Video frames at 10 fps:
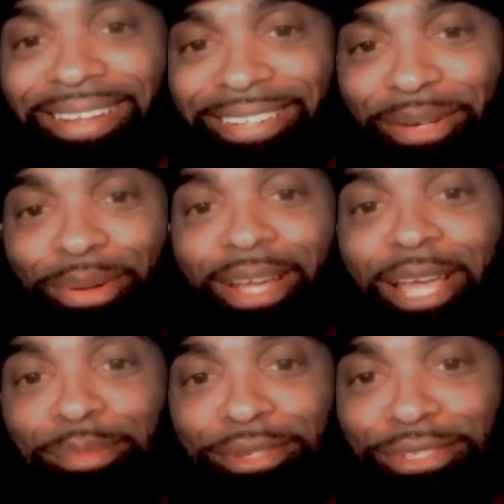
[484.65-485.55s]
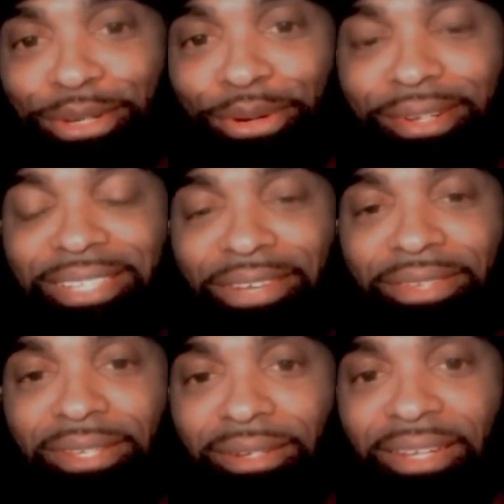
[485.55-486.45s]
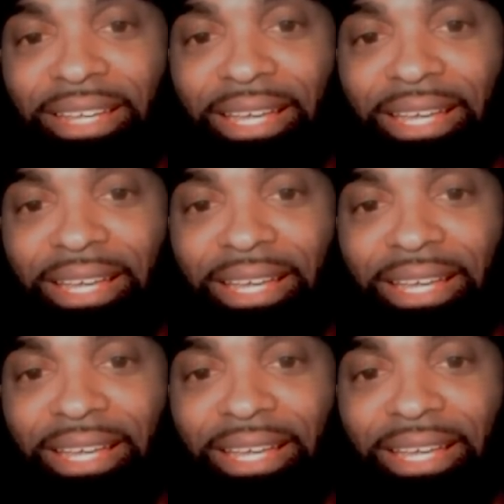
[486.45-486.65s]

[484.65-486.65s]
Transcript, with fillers: Then when it comes to Shakur Stevenson,